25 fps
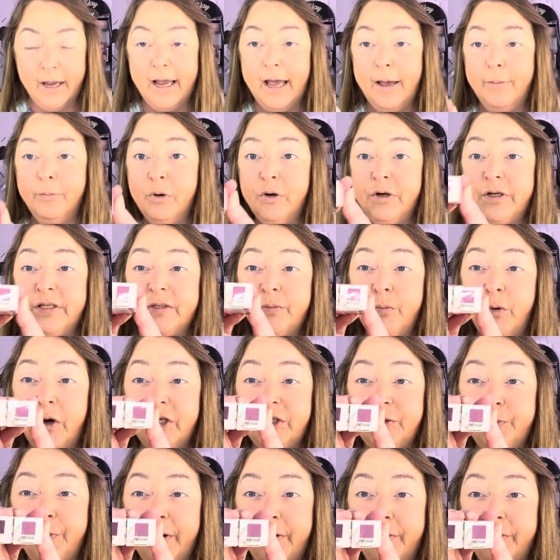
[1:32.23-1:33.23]
I'm going to
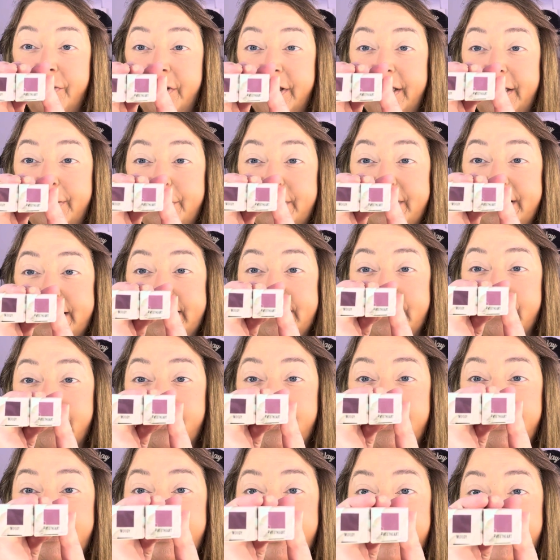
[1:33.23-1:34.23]
swatch both lips. These are
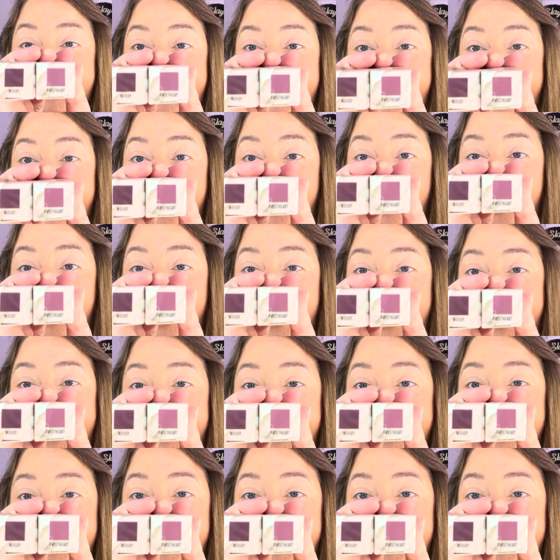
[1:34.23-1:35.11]
the 2 that I got.